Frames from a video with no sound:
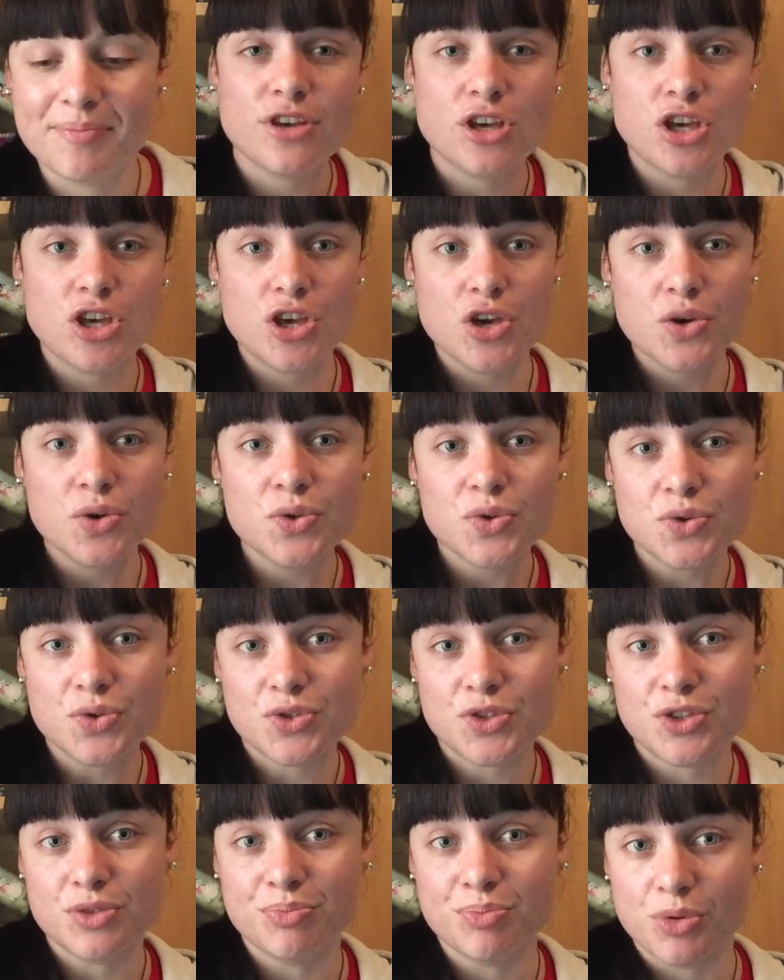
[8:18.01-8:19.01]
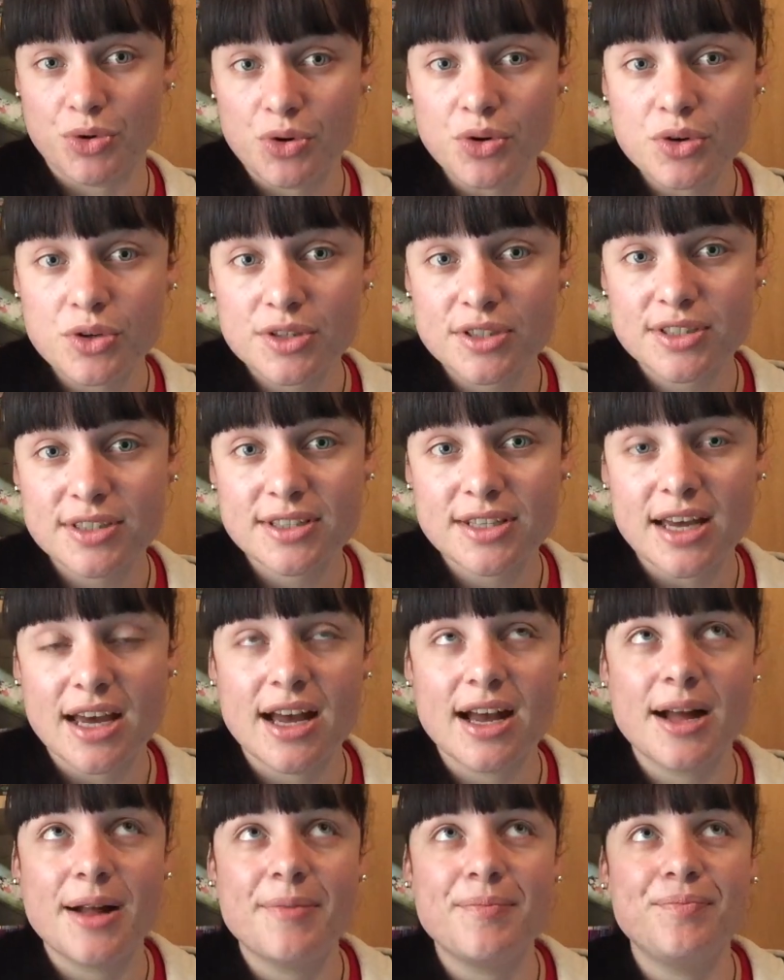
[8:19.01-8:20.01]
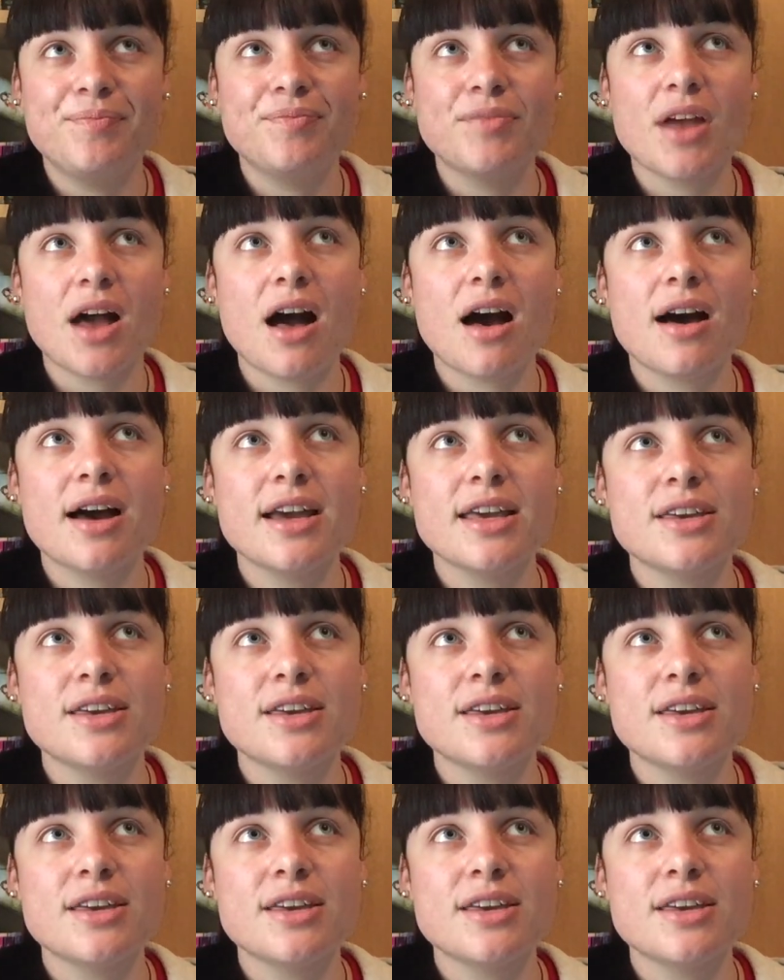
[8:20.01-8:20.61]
For used books, I